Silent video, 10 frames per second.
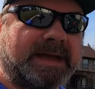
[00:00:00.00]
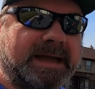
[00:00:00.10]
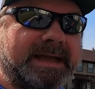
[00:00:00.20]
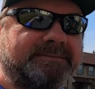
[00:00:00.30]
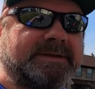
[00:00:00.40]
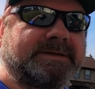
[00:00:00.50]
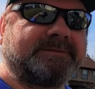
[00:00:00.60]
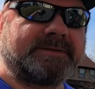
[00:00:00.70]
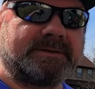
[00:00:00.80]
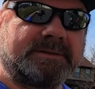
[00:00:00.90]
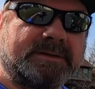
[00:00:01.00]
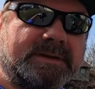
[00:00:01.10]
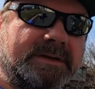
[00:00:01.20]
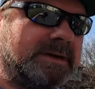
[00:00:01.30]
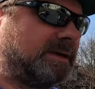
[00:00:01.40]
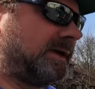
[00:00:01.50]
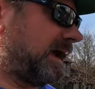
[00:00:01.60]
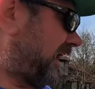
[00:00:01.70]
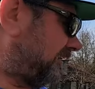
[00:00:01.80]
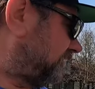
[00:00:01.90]
I haven't even
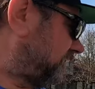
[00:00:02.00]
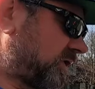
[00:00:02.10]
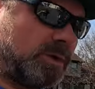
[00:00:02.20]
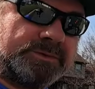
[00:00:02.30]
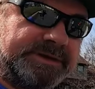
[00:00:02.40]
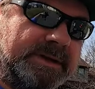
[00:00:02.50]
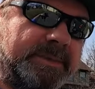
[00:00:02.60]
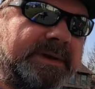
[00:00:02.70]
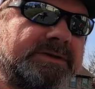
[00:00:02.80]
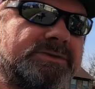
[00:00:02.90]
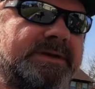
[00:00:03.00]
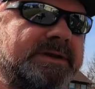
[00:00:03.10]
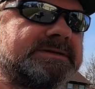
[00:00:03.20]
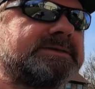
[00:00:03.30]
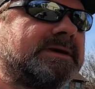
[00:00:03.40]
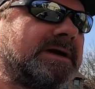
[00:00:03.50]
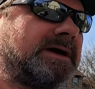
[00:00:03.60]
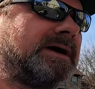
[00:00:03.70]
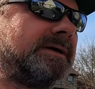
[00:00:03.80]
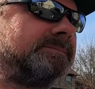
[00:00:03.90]
I haven't go deep into this.
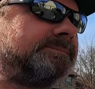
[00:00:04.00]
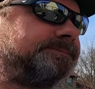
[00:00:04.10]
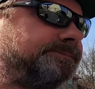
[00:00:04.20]
Um,